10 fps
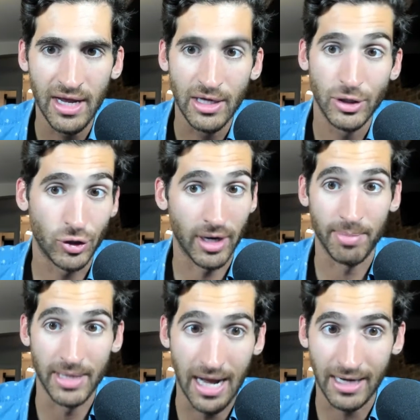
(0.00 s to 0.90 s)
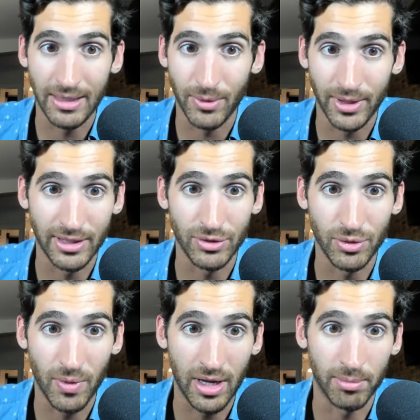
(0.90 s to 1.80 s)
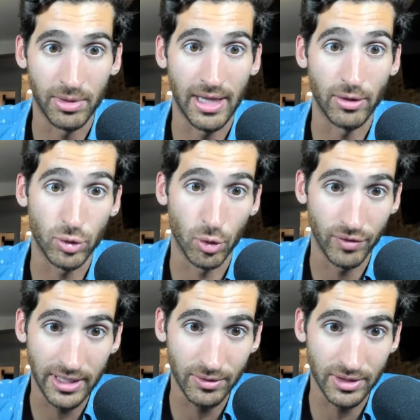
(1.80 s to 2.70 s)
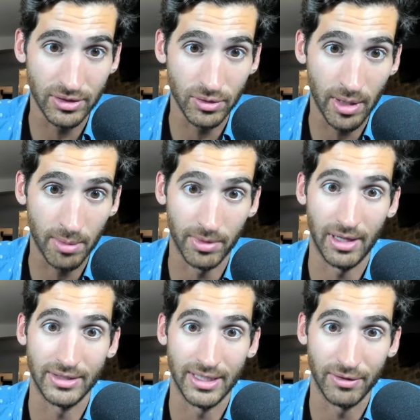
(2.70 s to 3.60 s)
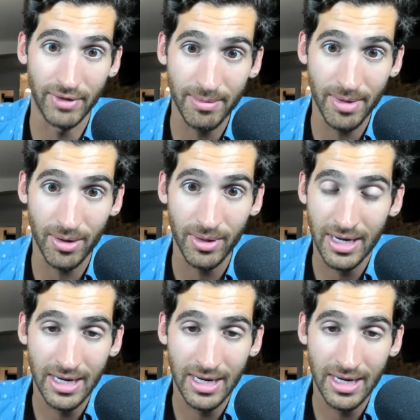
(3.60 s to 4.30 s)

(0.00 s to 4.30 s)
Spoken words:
Strade Bianche, where he didn't do well, Milano-Torino didn't do well, Milan-San Remo.